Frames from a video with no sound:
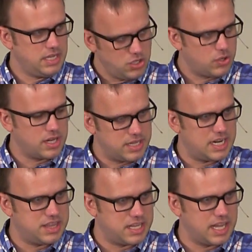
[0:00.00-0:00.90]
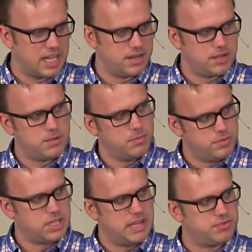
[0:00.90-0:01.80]
you can then at the end
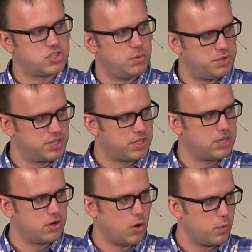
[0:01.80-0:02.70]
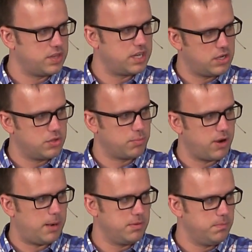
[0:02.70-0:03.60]
give someone the cure when they know the
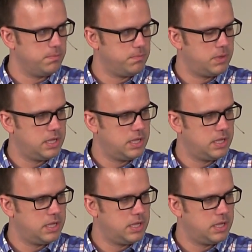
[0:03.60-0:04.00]
problem.